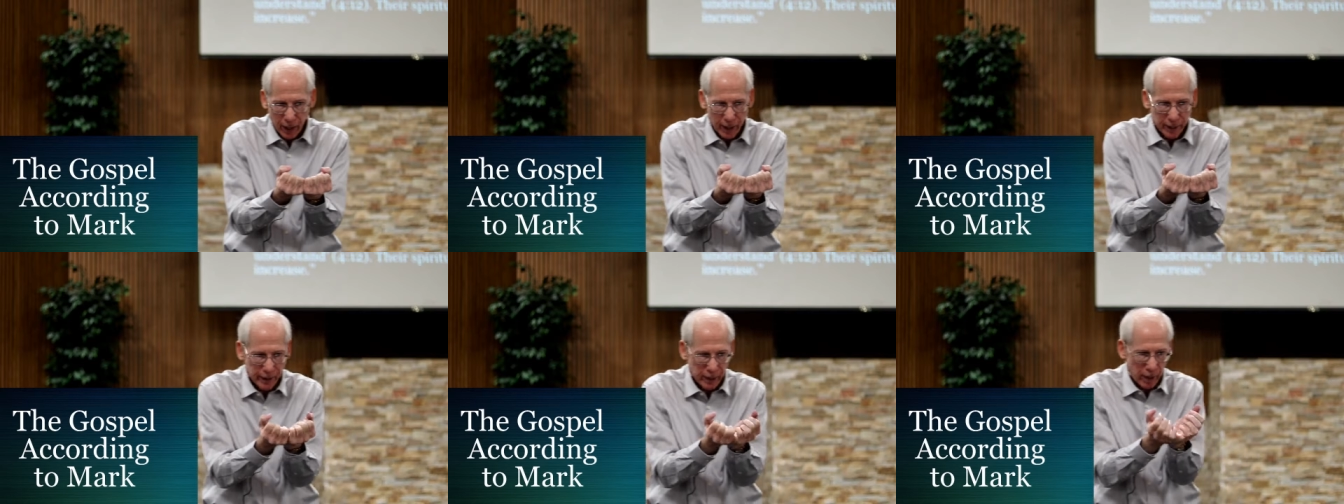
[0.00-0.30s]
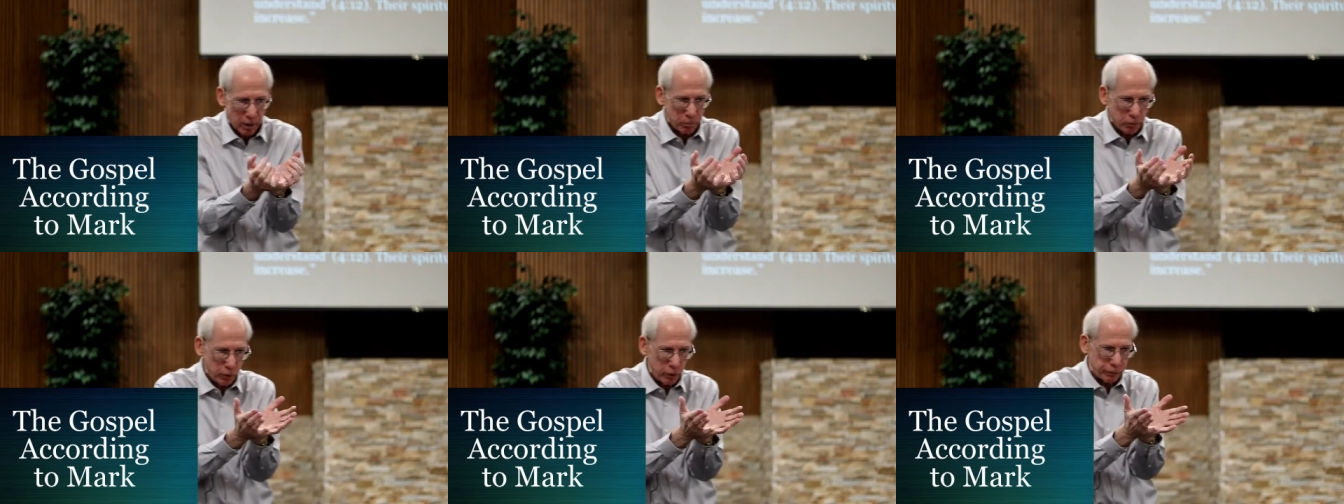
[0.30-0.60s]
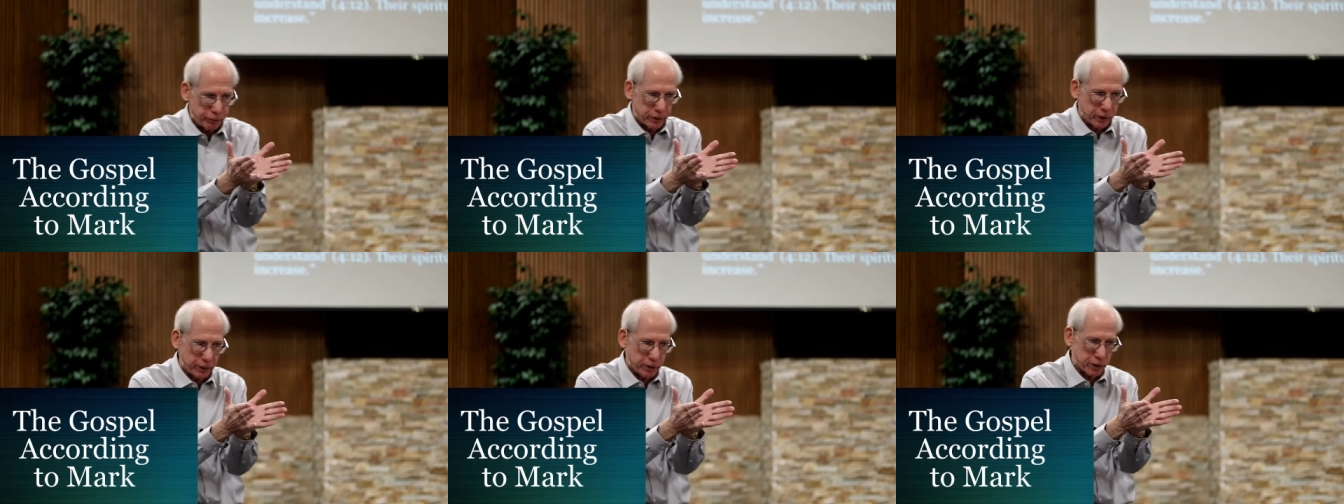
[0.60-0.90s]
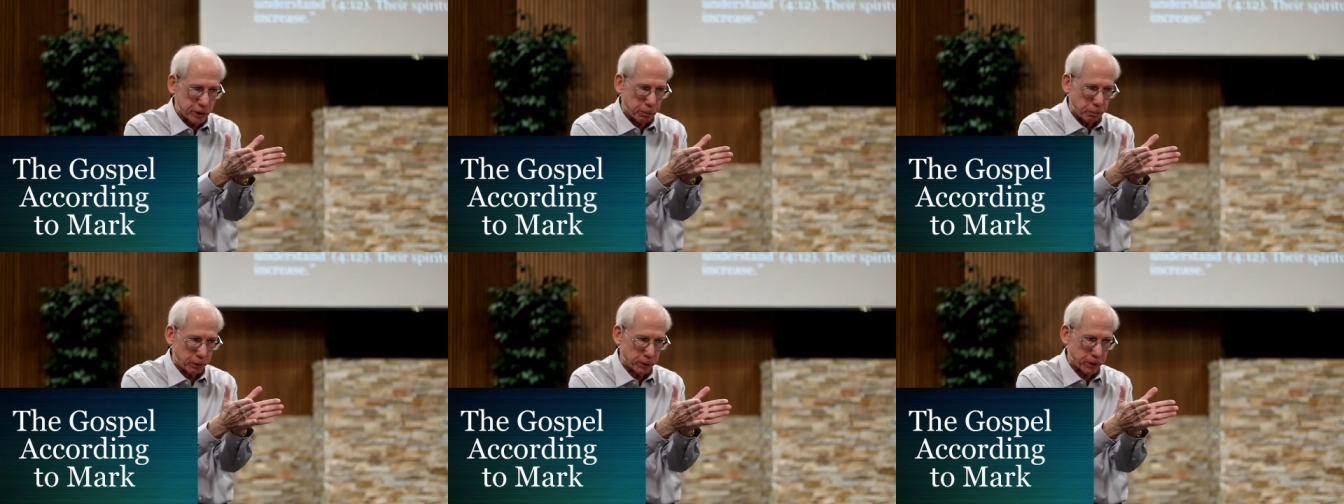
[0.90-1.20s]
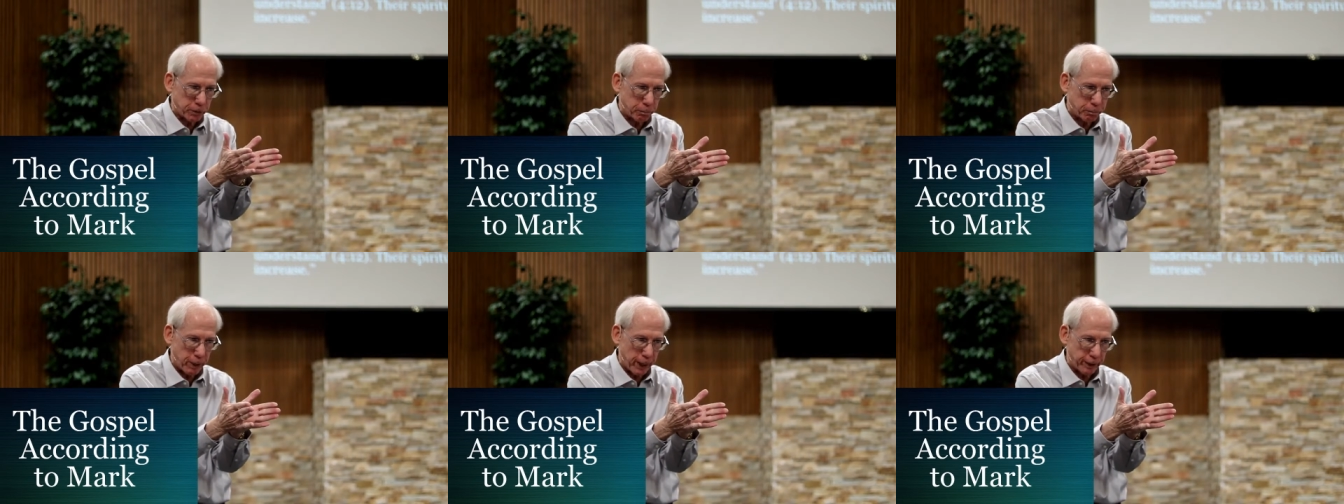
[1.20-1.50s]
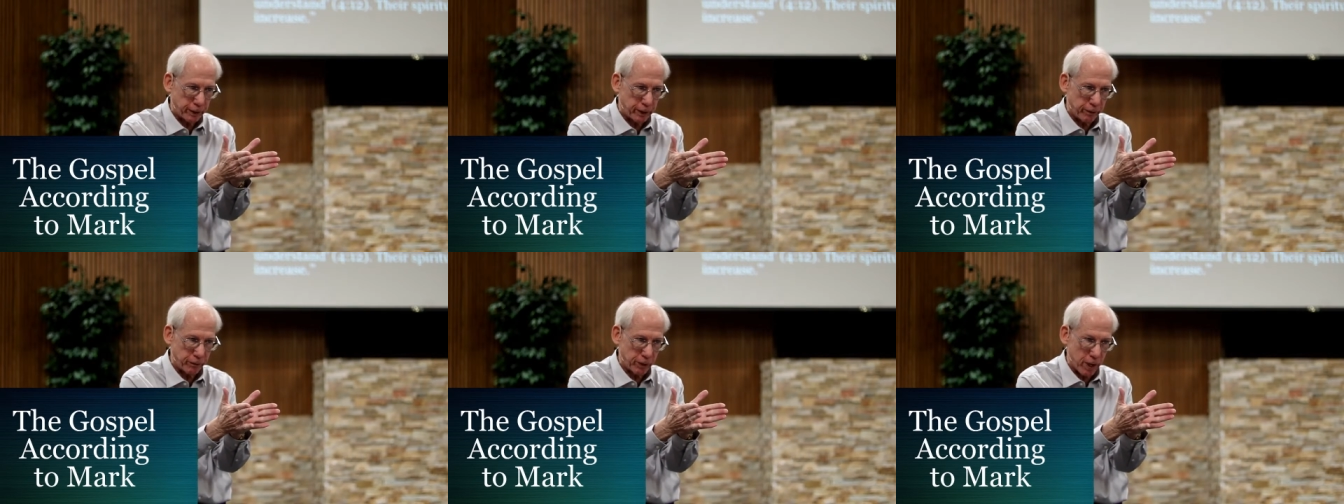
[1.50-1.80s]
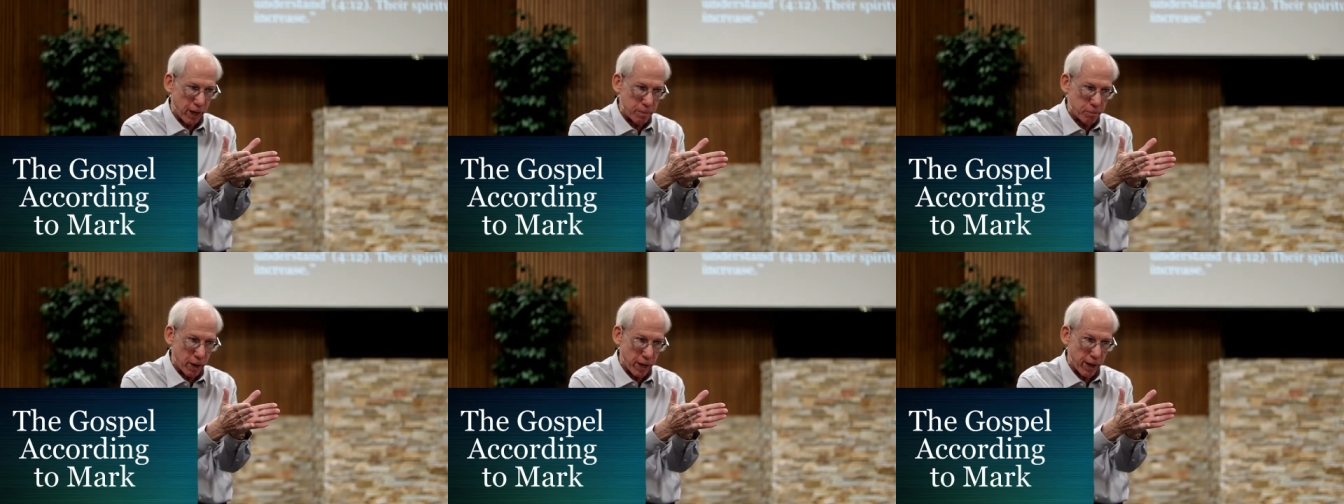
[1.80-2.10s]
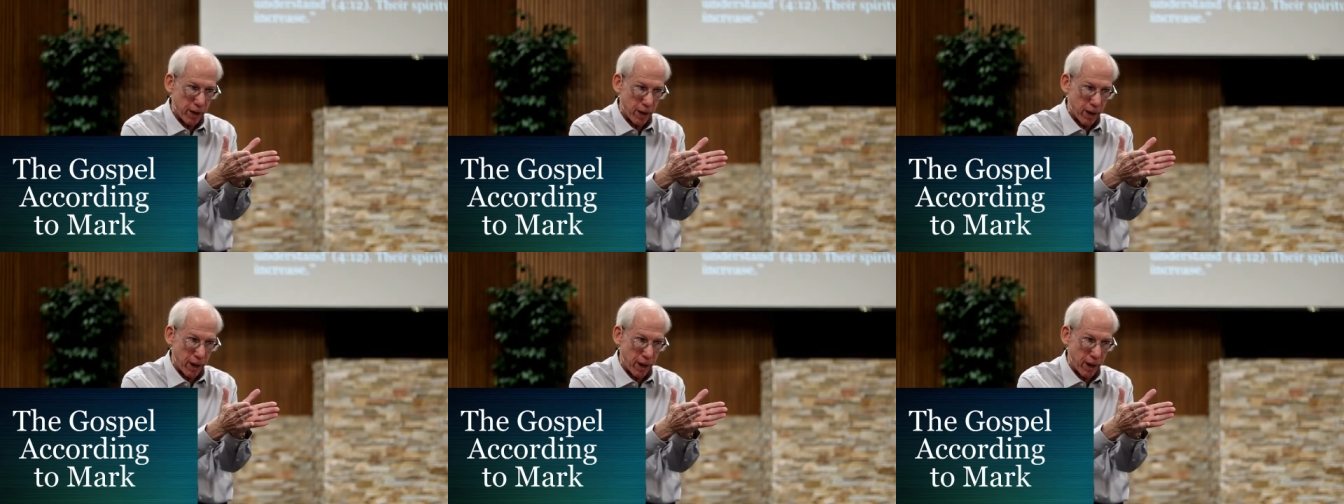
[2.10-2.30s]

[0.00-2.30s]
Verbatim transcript: I now move to this perspective and I'm,